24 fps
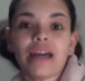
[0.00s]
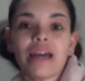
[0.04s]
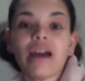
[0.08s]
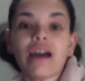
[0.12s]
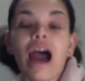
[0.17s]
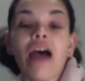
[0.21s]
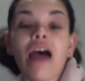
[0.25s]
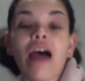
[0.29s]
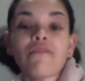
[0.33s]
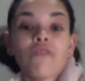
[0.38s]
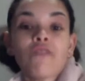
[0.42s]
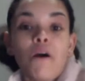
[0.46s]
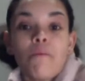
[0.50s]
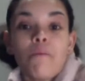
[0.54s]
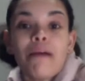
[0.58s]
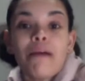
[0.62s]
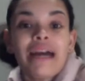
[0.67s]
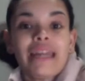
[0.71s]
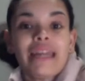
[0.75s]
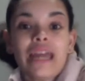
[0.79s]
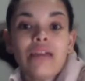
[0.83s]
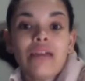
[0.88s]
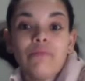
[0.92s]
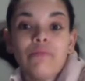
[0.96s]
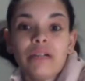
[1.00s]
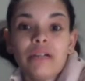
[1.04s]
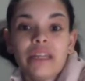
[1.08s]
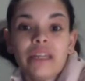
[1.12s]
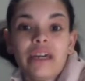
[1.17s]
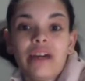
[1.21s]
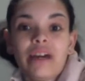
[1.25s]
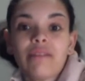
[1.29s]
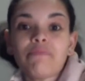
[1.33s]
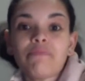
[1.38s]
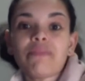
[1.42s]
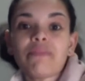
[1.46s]
I've got my name on
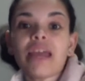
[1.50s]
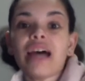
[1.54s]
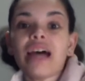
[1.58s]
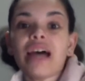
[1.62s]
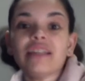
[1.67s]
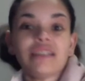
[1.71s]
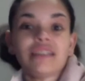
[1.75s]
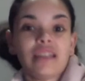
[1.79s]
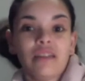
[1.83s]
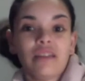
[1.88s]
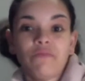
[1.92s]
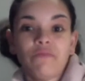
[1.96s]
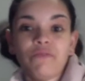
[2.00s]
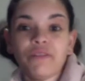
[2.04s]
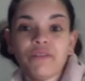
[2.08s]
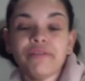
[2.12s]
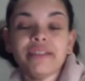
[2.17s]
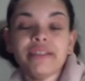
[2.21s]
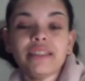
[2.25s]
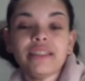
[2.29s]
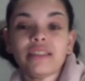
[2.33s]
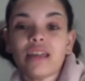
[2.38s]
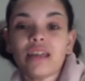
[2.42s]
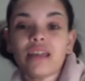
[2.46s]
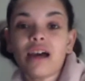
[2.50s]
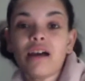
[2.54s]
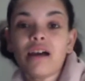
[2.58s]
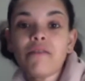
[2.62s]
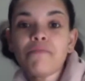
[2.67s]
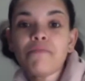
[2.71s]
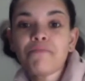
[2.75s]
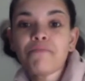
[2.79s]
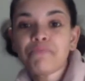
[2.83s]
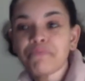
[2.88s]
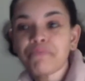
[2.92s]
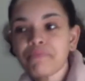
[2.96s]
it as an influencer.
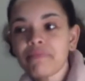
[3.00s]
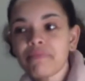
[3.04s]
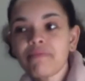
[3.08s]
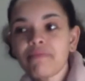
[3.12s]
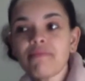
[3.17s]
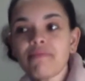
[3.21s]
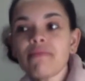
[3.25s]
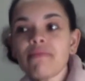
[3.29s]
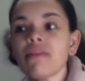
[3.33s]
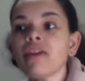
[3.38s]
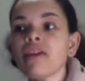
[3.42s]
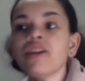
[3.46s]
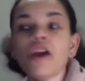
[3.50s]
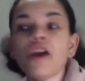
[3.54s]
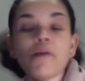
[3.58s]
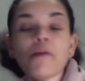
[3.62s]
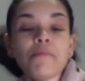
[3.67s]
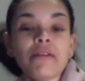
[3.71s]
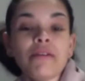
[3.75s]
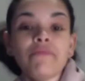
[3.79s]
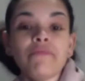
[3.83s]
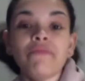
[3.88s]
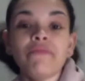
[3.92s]
You know what I mean?